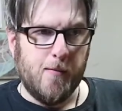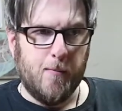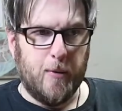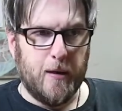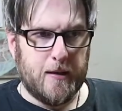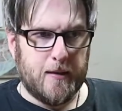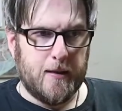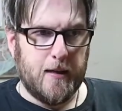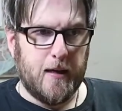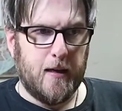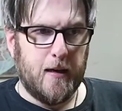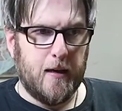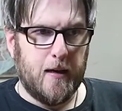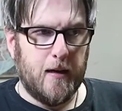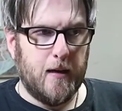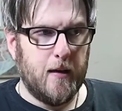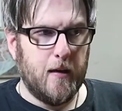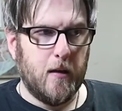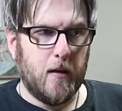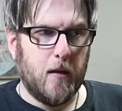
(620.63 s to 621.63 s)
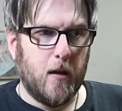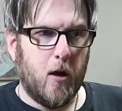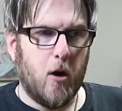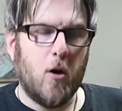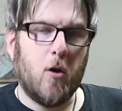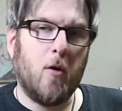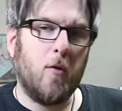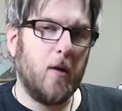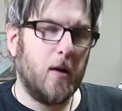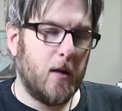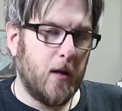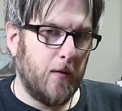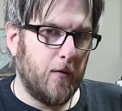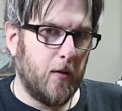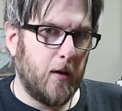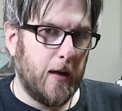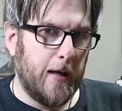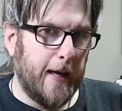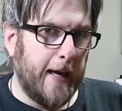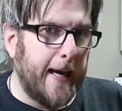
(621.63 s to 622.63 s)
But long
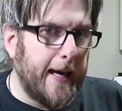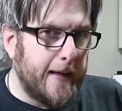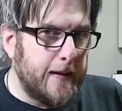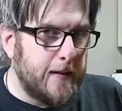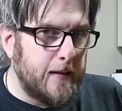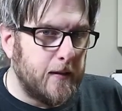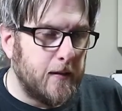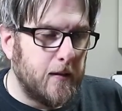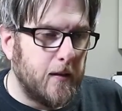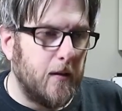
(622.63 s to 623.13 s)
recovery ahead.